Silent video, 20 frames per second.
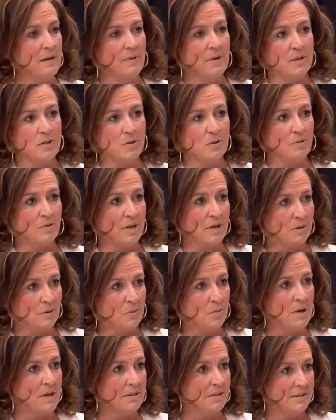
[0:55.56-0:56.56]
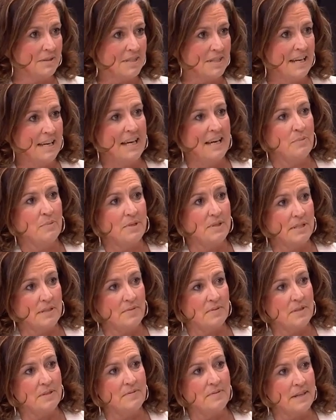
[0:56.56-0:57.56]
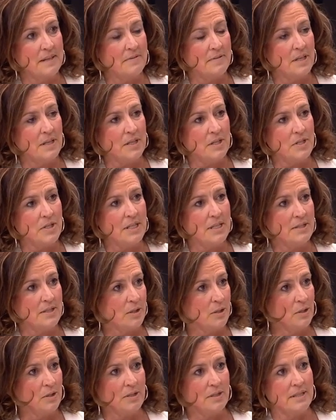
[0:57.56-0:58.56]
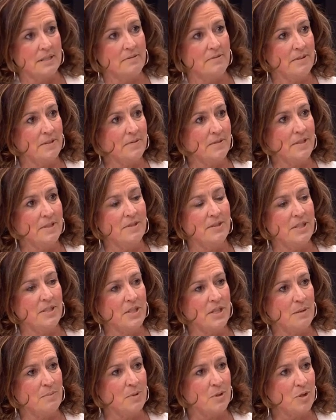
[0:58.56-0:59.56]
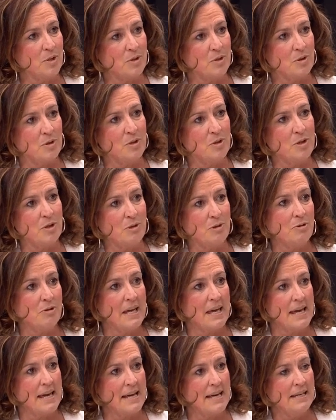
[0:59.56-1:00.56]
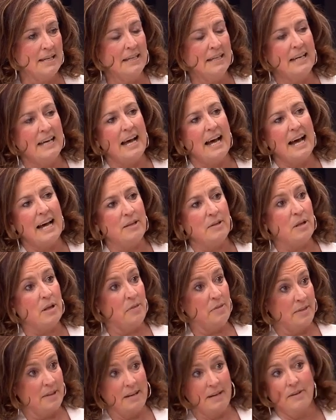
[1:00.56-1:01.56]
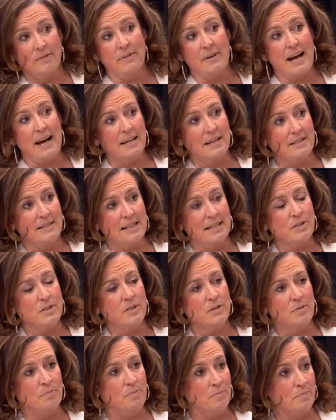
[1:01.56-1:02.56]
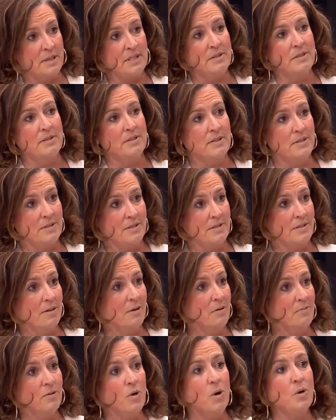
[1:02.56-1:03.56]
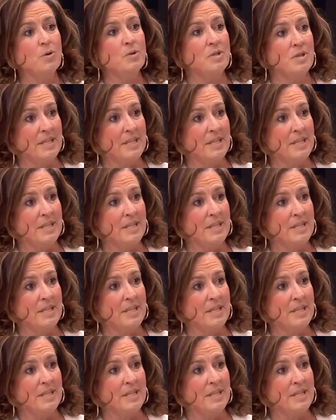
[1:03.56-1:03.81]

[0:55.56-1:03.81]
networks all around the world with 75 countries, including 53 chambers across the UK. And they have access to businesses of all